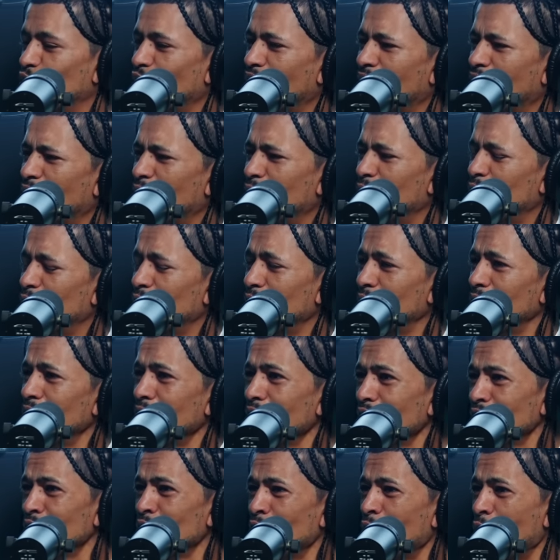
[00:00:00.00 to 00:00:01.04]
driving.
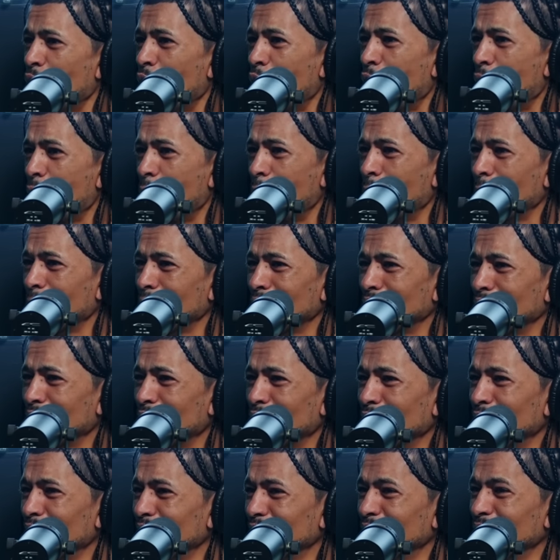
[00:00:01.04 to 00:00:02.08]
He's like, no,
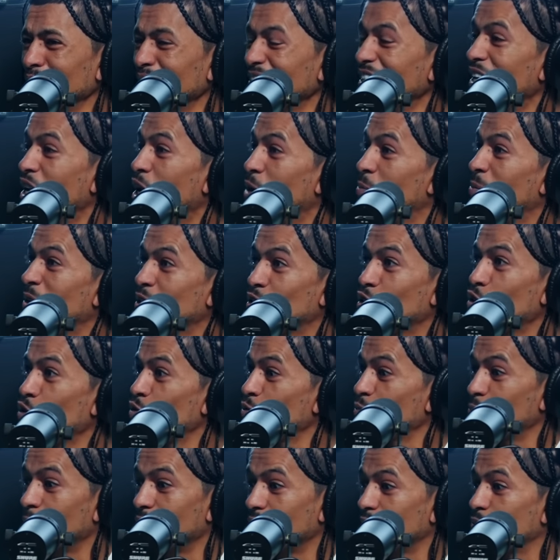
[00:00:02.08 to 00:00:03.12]
eh, like,
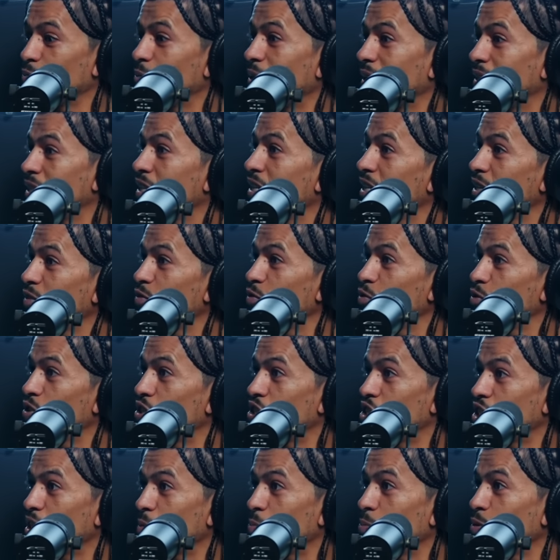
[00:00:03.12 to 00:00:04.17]
yo, but but to give you
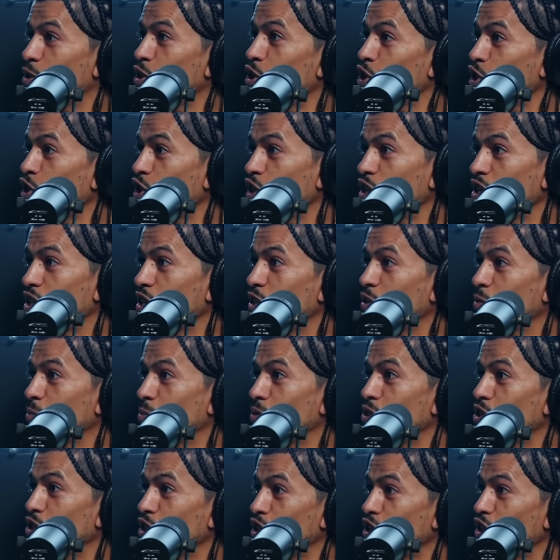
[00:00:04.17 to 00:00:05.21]
the shit. Put your hoodie on.
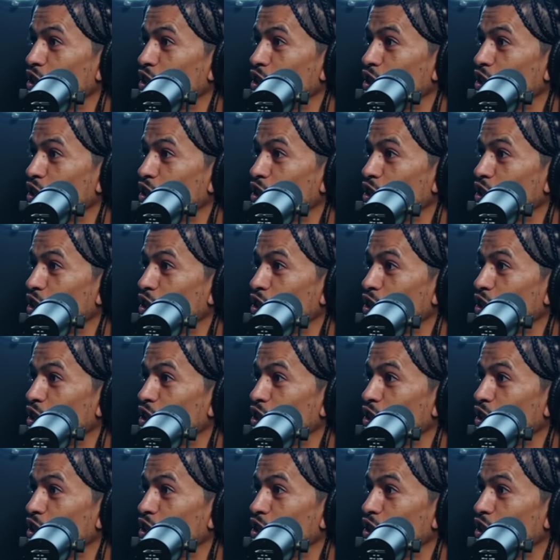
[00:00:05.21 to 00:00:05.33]
Put your